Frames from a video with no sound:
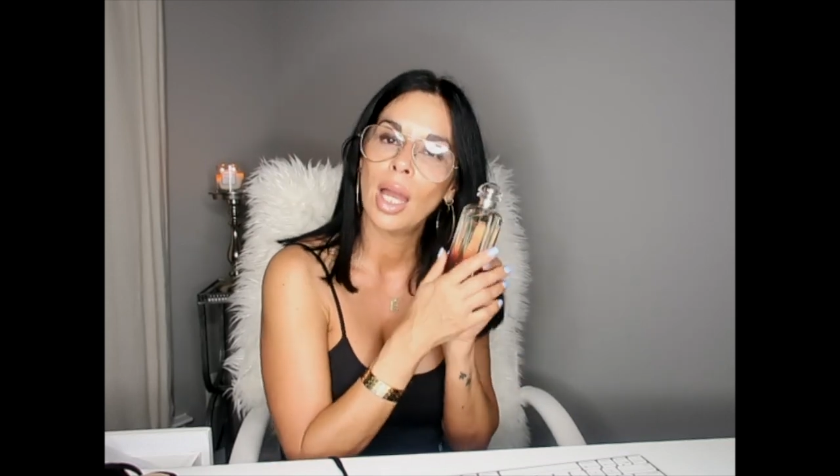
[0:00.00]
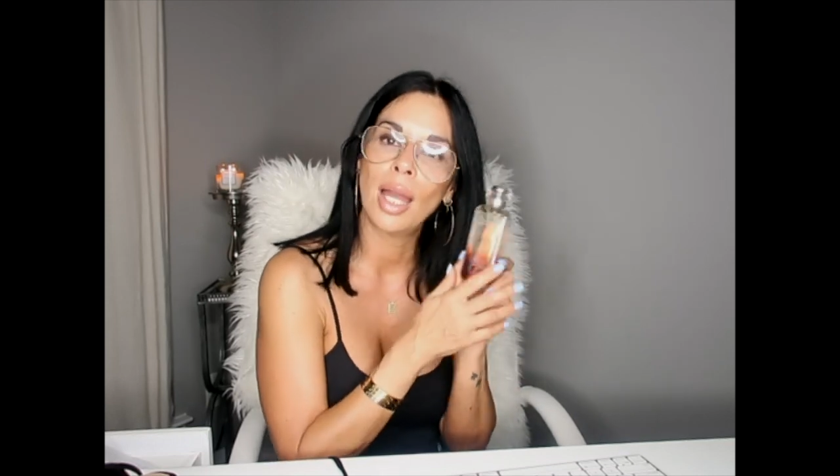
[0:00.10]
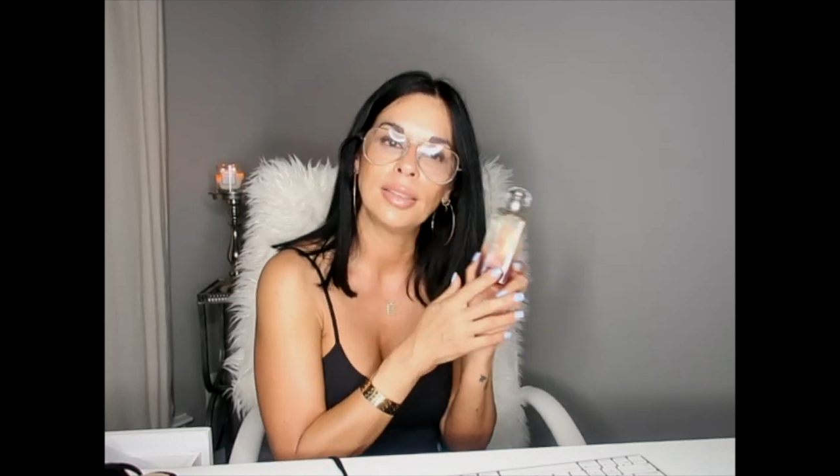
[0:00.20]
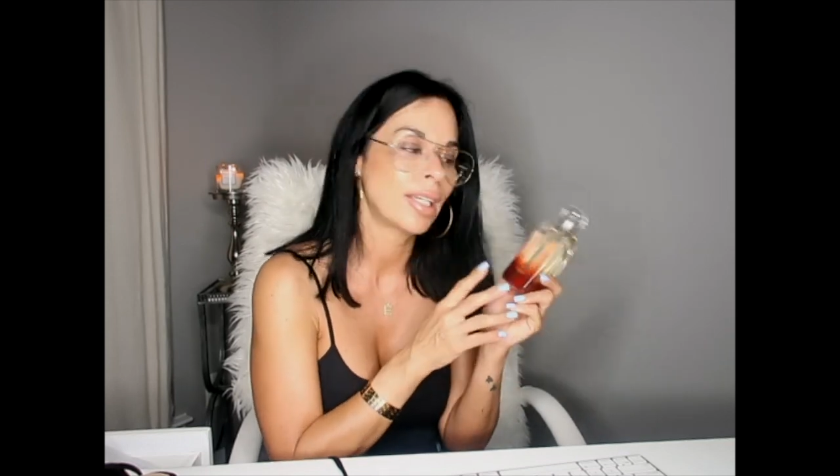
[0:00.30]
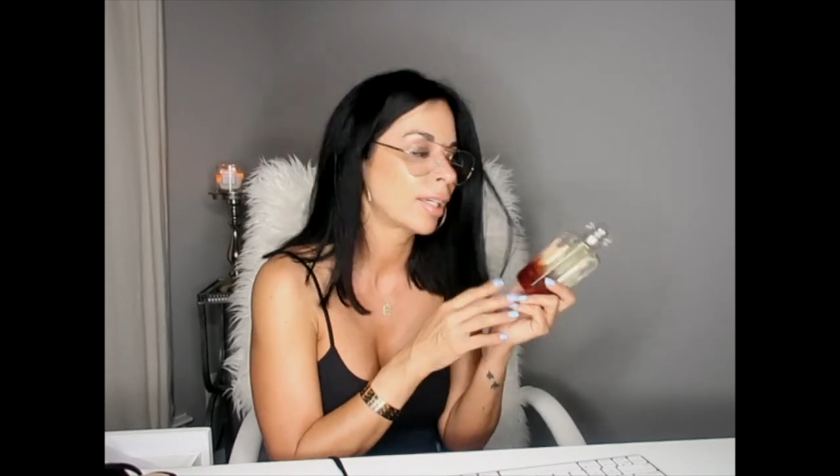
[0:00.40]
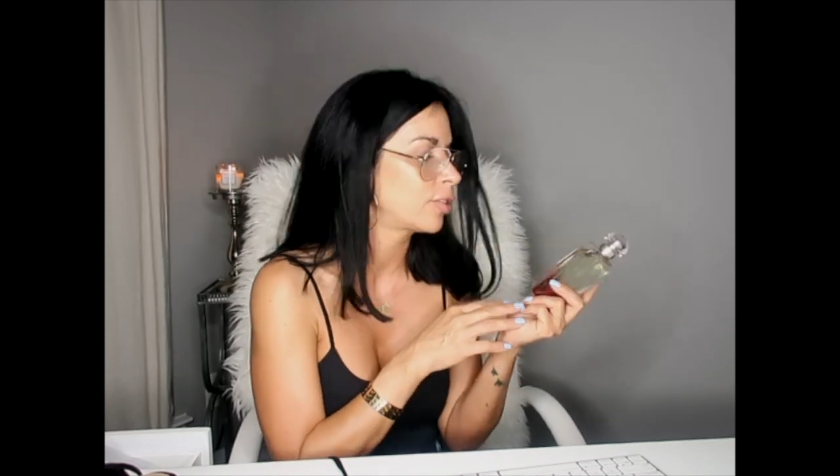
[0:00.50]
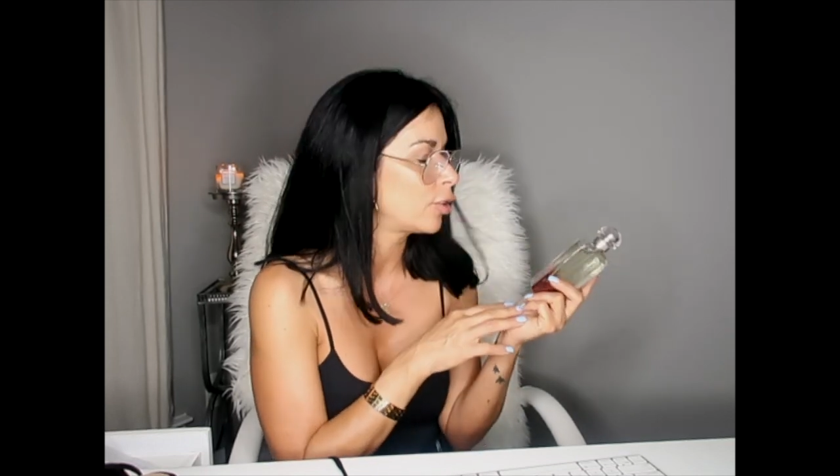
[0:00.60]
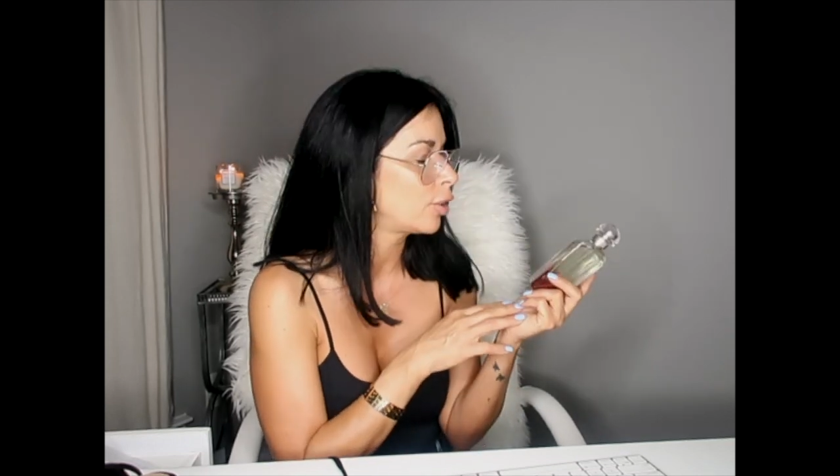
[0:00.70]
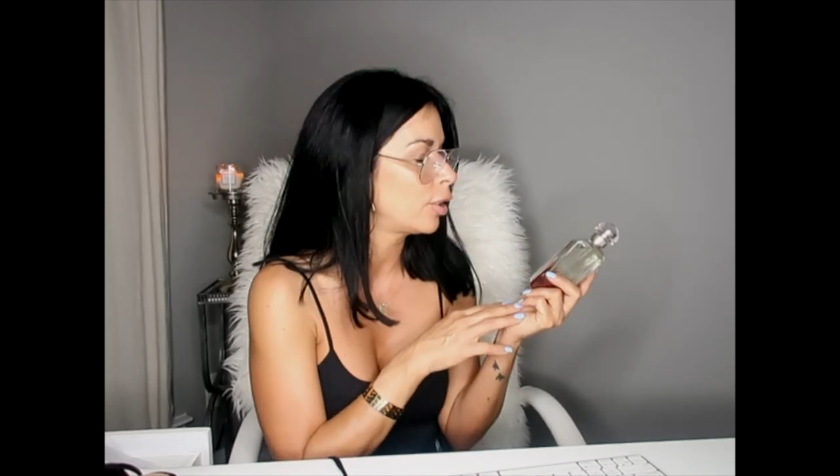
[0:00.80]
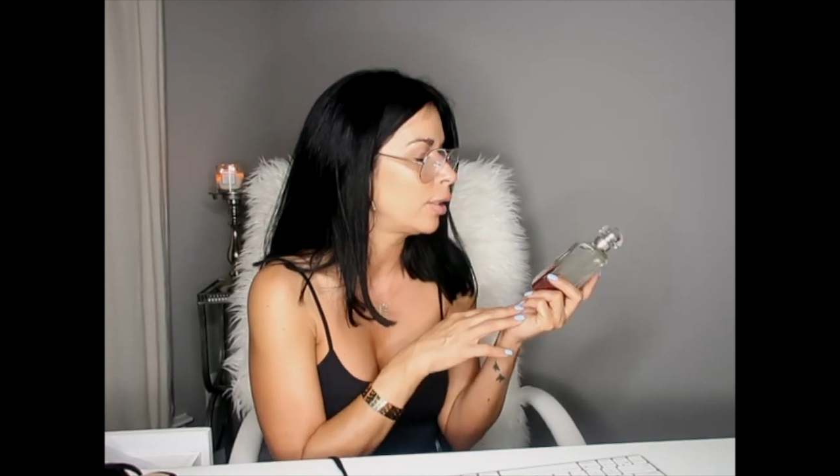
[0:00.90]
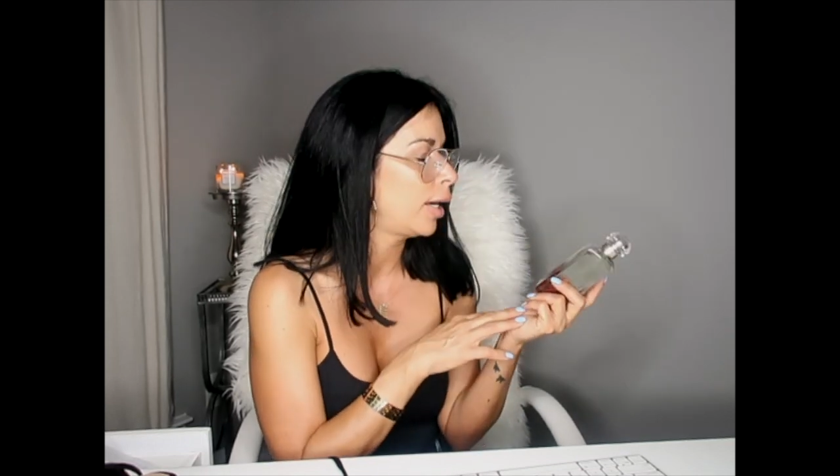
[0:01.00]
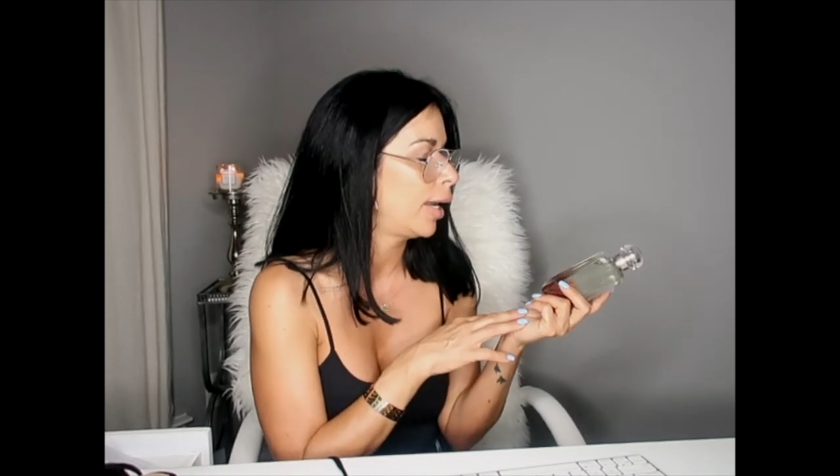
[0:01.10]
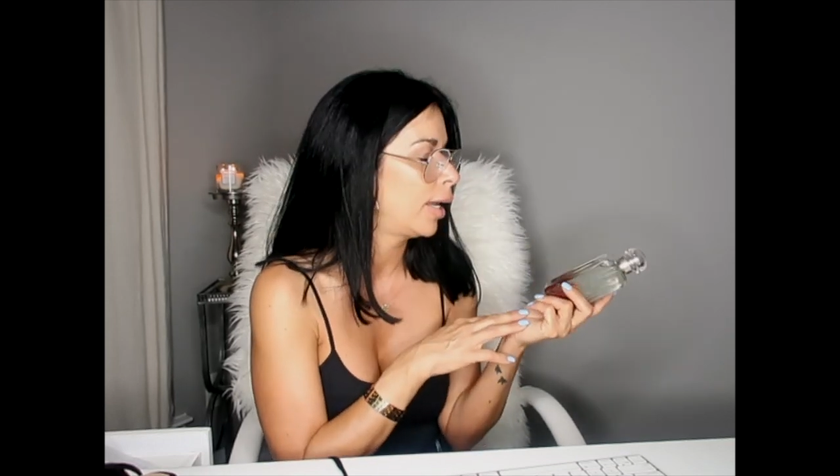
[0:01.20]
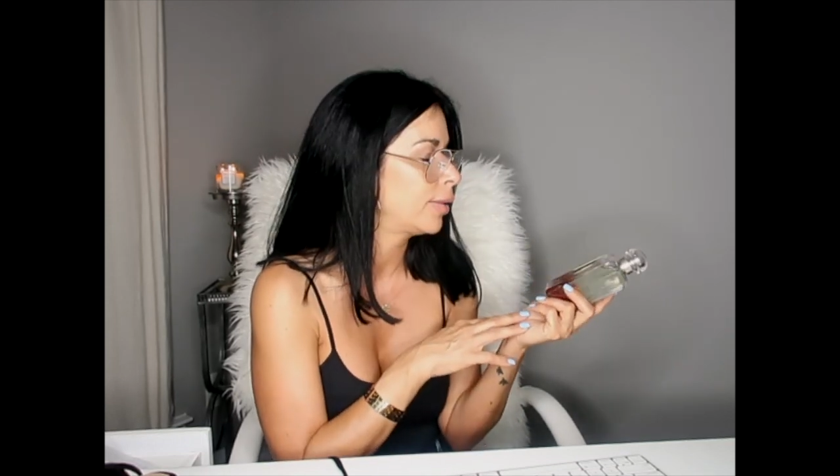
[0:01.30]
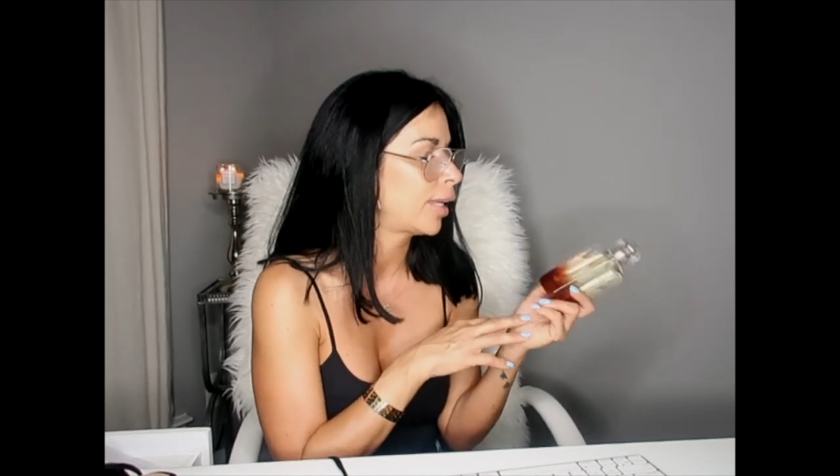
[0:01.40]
I texted her and